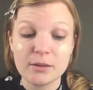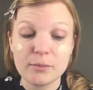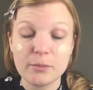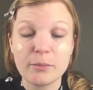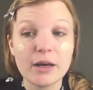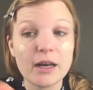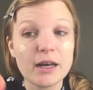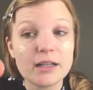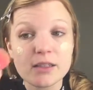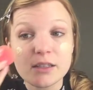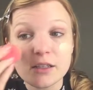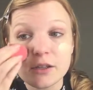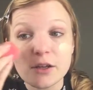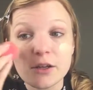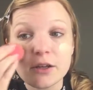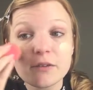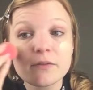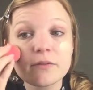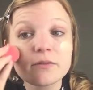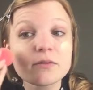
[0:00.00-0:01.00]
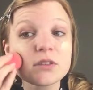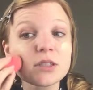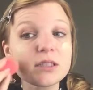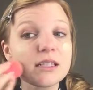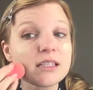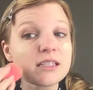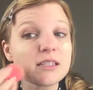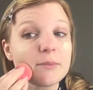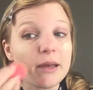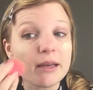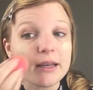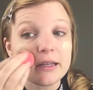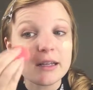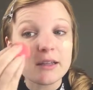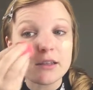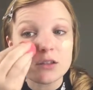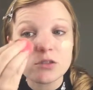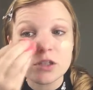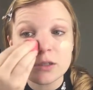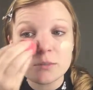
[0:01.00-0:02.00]
But you know, just need to make
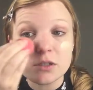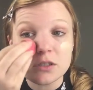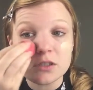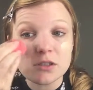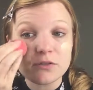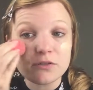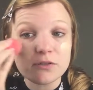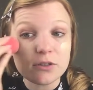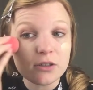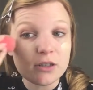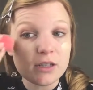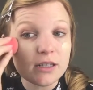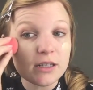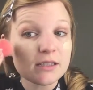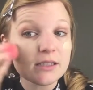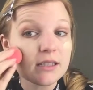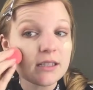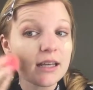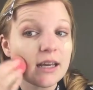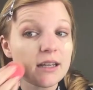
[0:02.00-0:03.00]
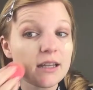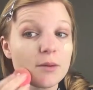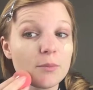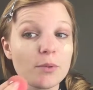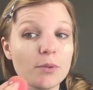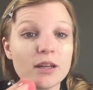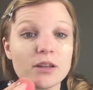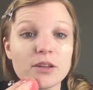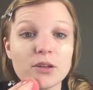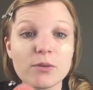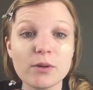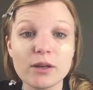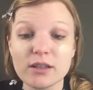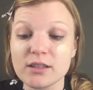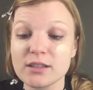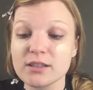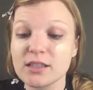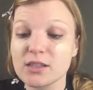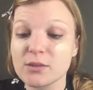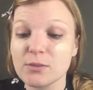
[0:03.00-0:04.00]
another trip to Sephora to get a brand new one
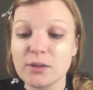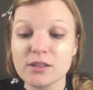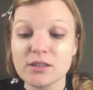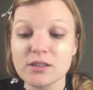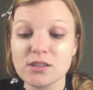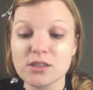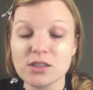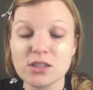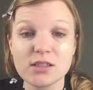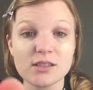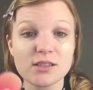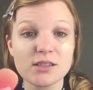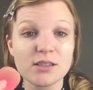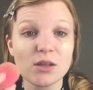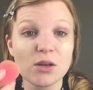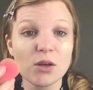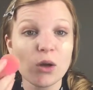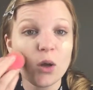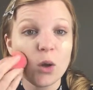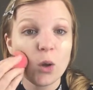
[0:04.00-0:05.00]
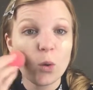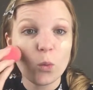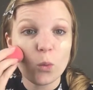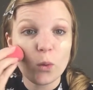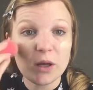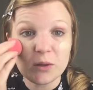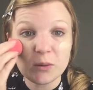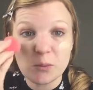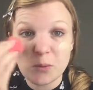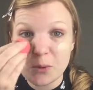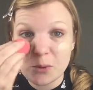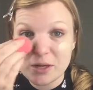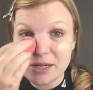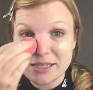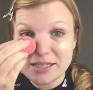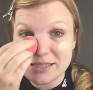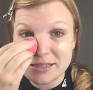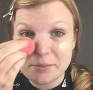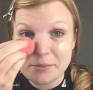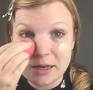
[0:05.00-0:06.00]
because this one's just well worn.
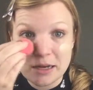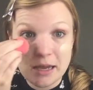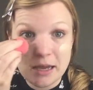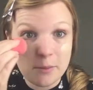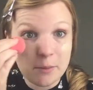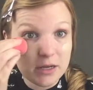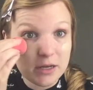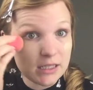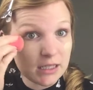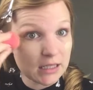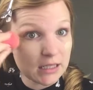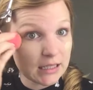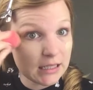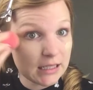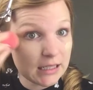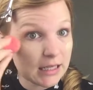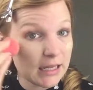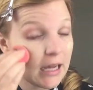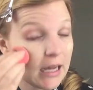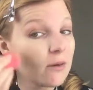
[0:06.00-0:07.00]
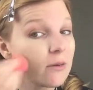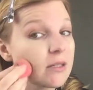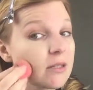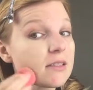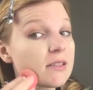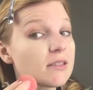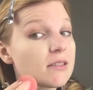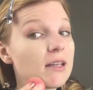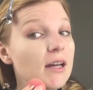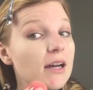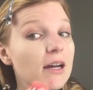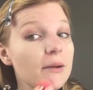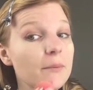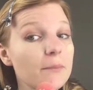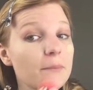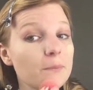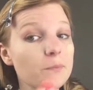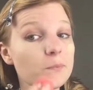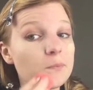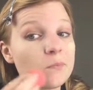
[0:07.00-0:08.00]
It doesn't matter how much I clean it now, it's
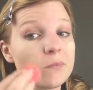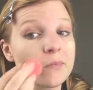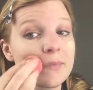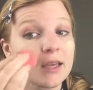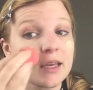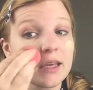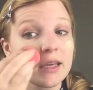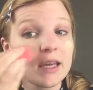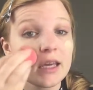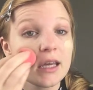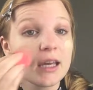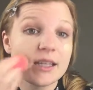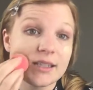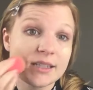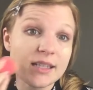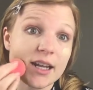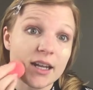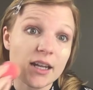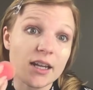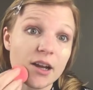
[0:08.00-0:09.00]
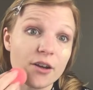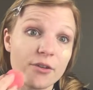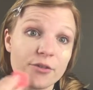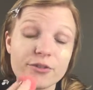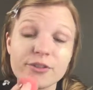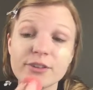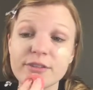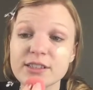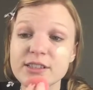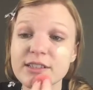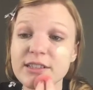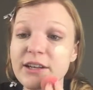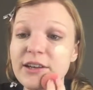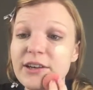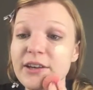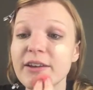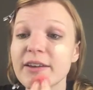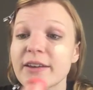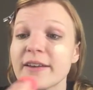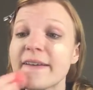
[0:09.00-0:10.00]
had enough. So
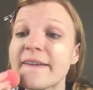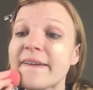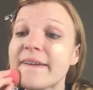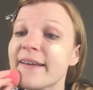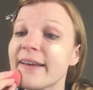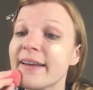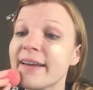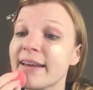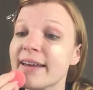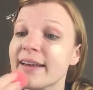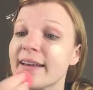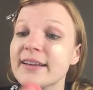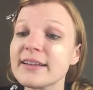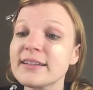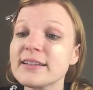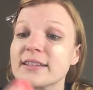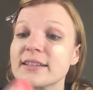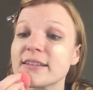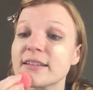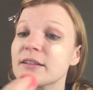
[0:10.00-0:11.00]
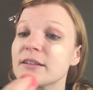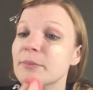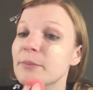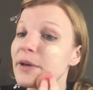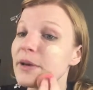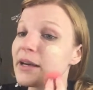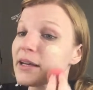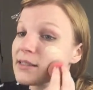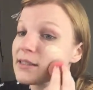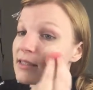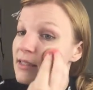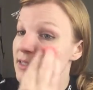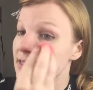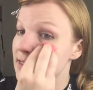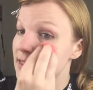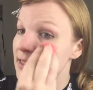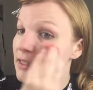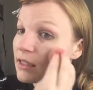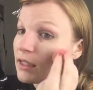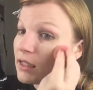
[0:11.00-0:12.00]
just gonna bounce
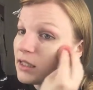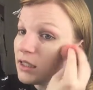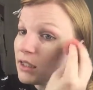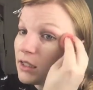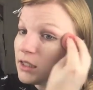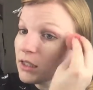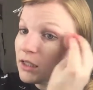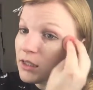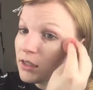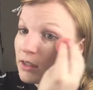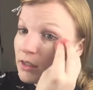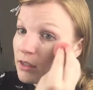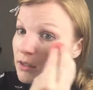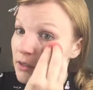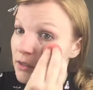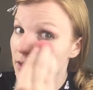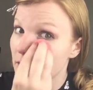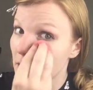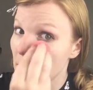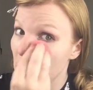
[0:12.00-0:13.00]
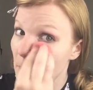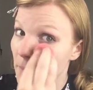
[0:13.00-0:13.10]
this in.